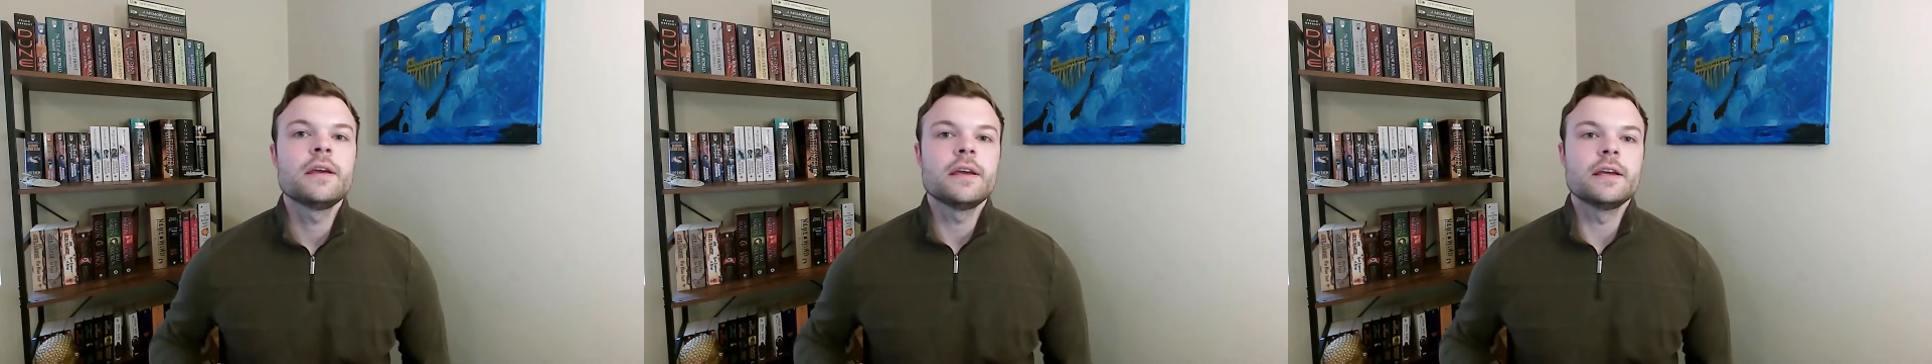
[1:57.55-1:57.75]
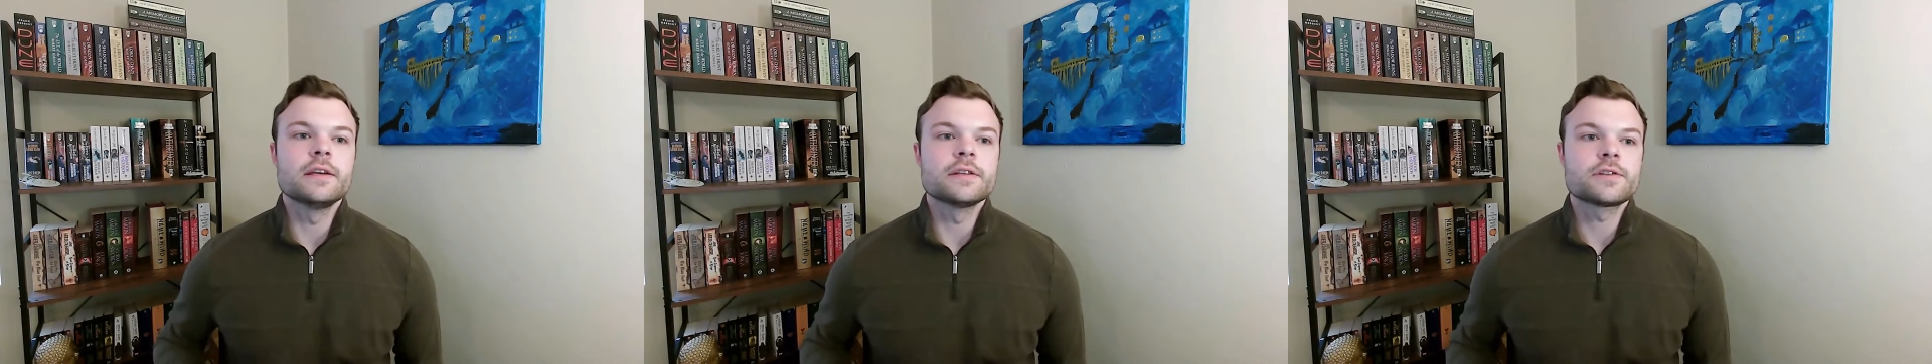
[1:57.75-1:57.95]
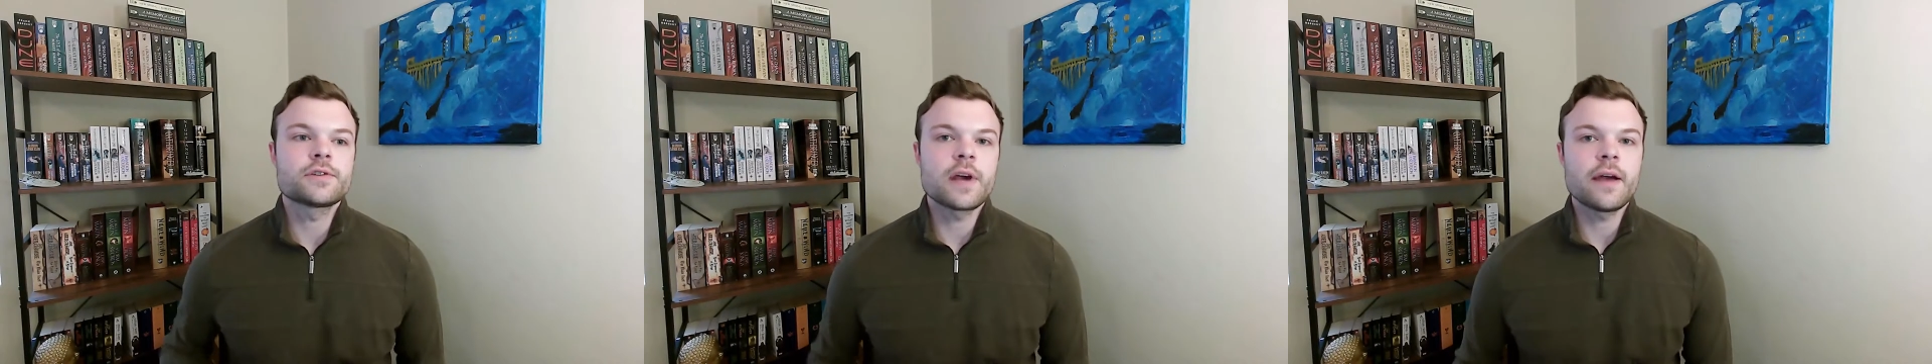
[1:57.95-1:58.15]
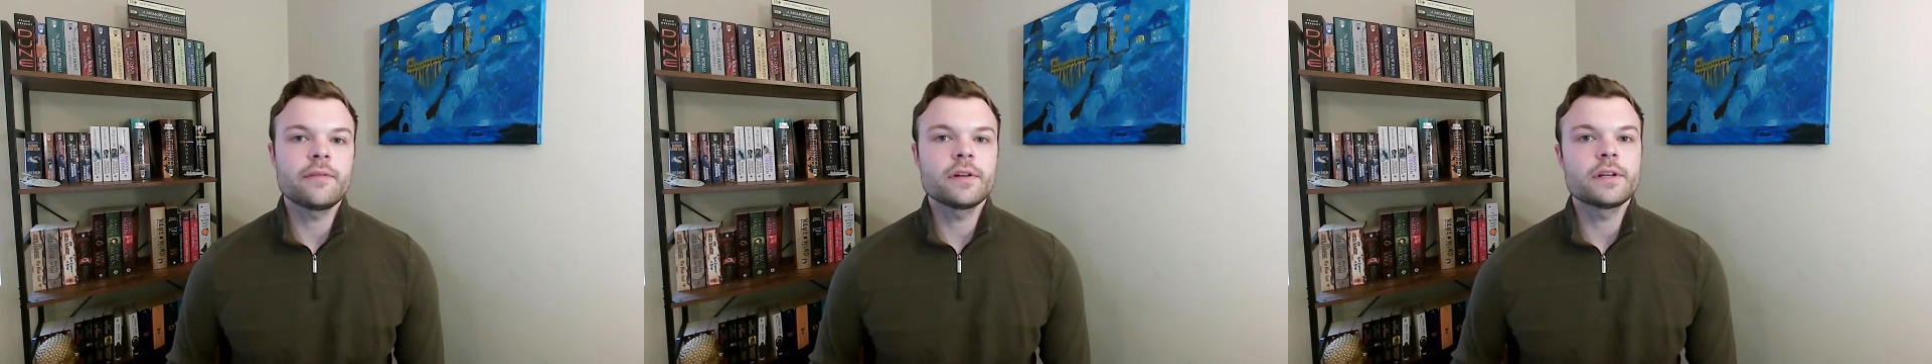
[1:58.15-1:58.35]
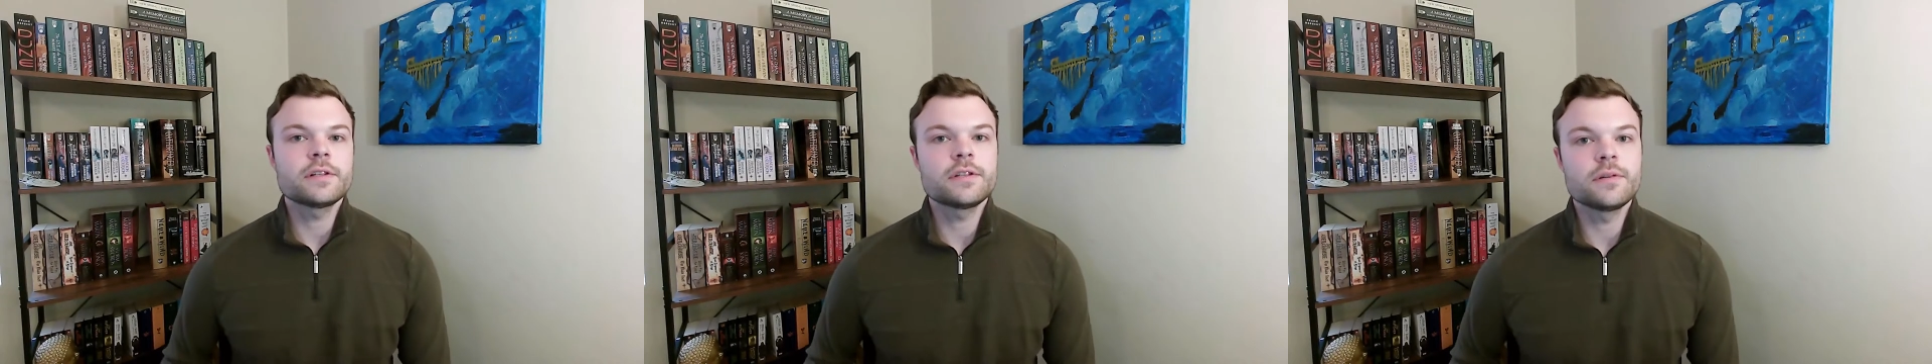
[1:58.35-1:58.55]
is
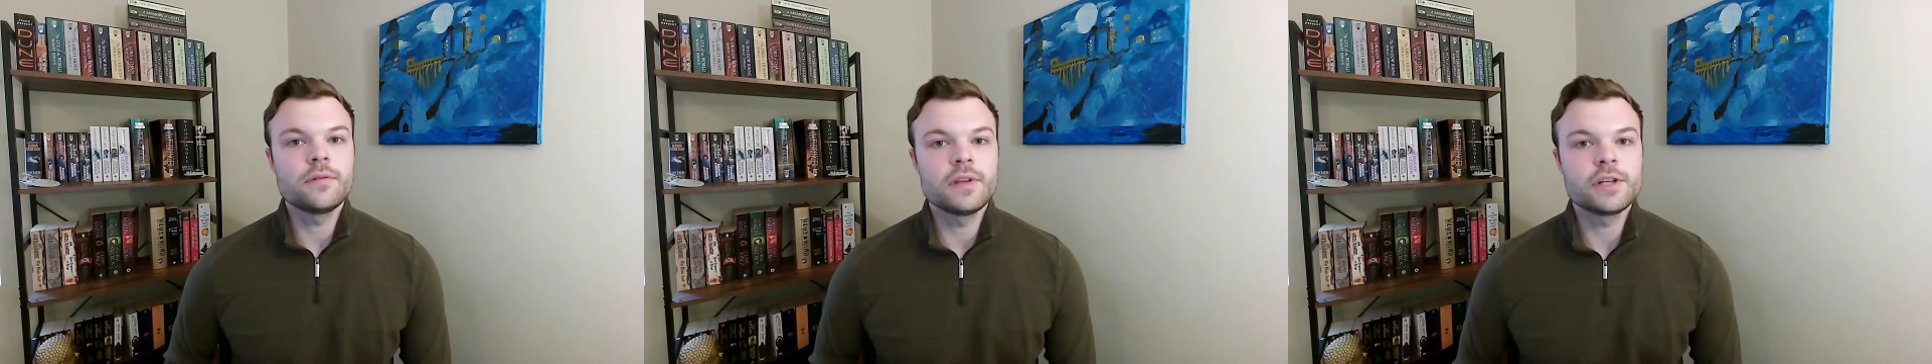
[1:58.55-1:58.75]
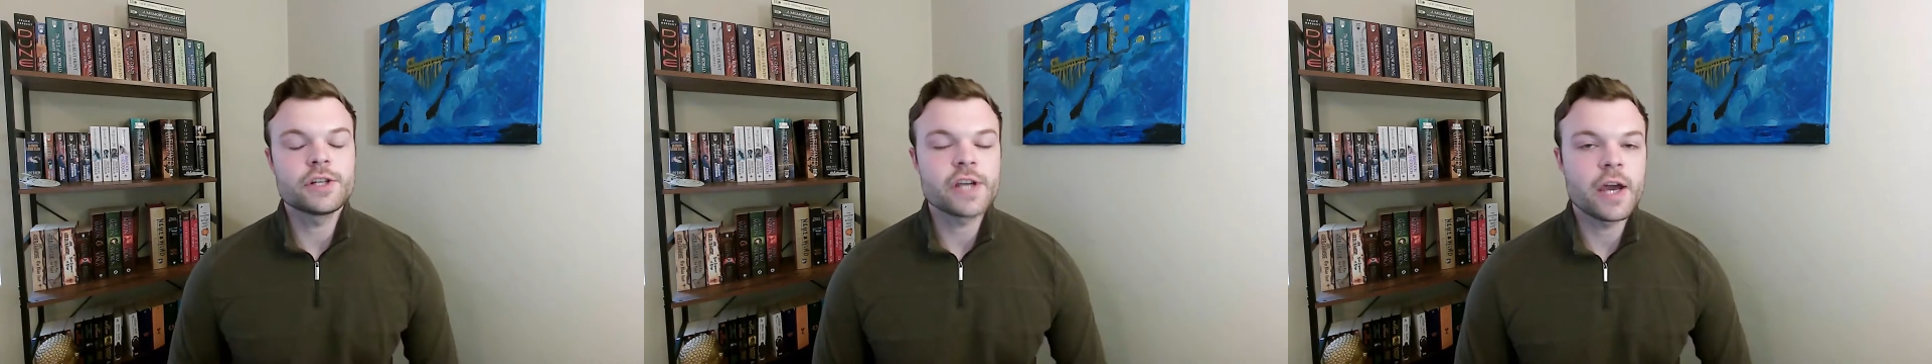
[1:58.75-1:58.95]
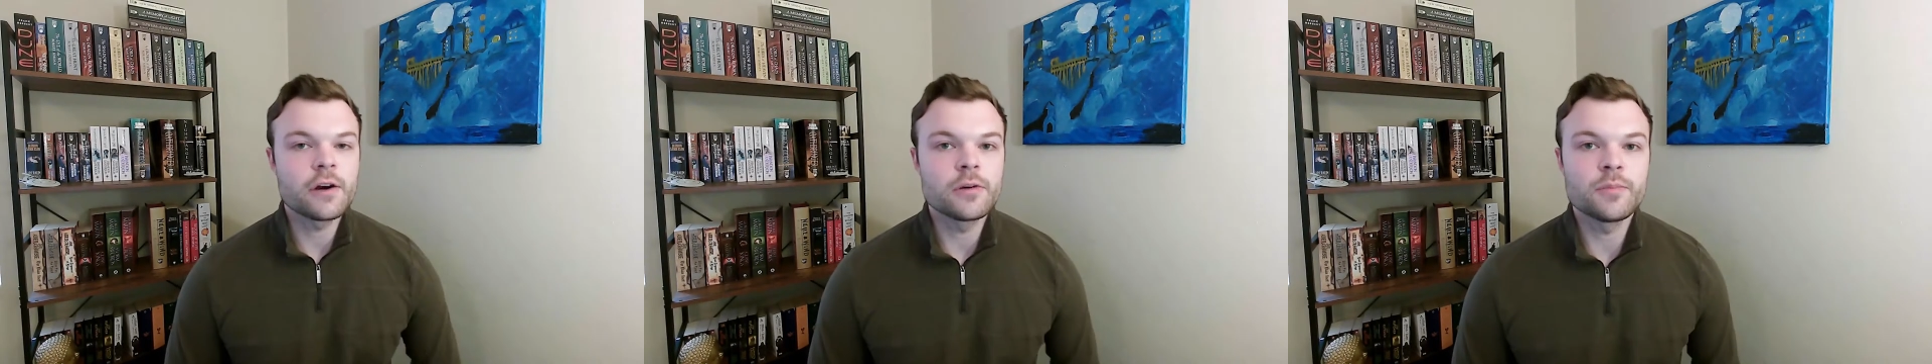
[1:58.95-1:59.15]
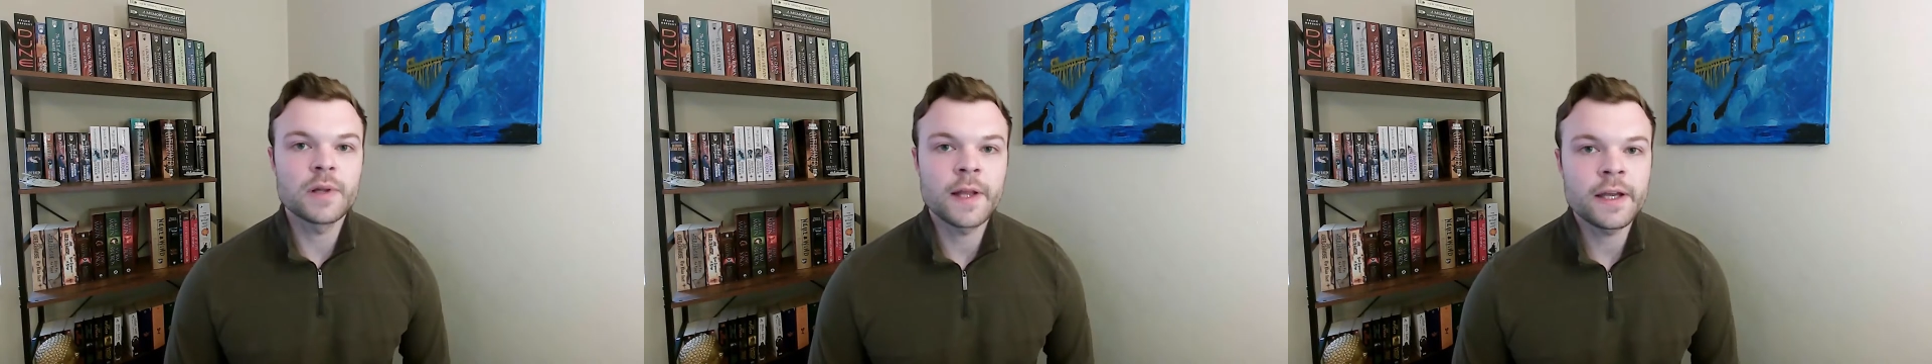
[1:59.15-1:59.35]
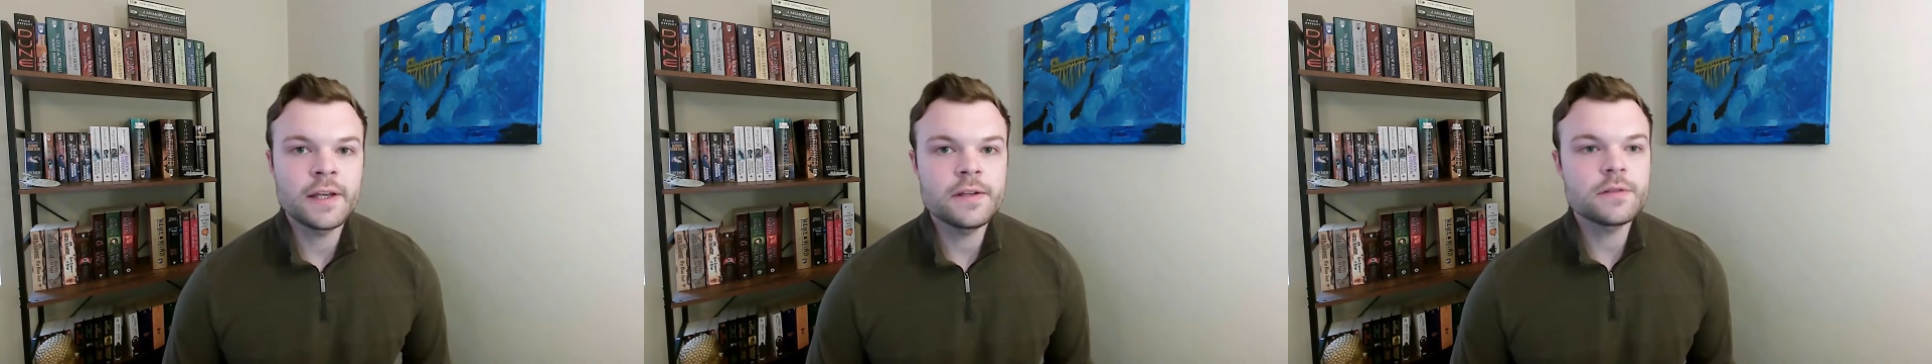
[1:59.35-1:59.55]
traveling to the Shattered
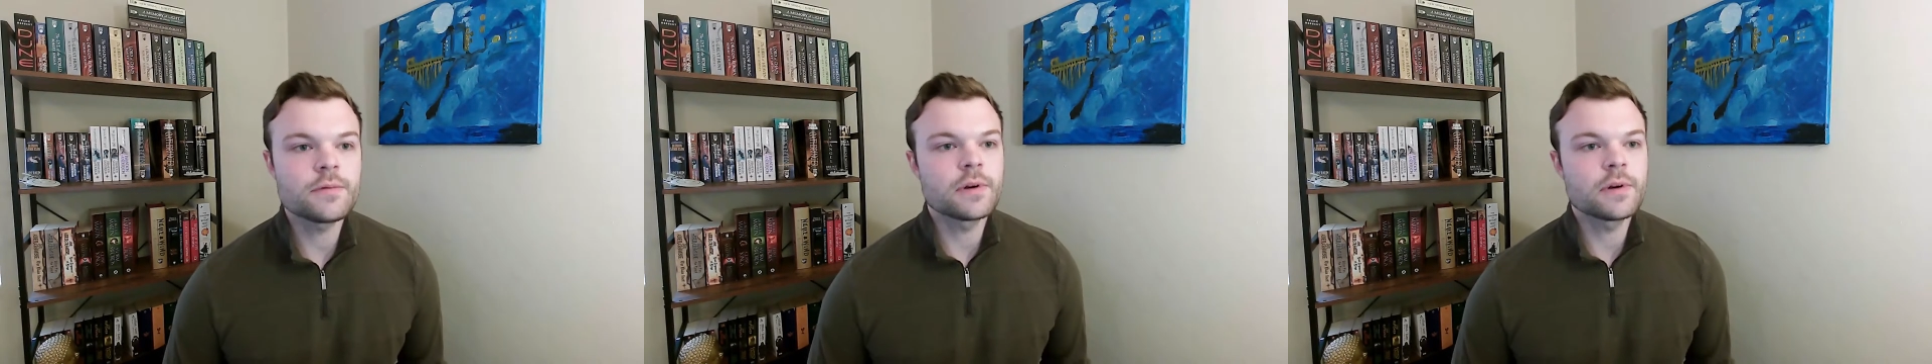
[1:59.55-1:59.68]
Plains,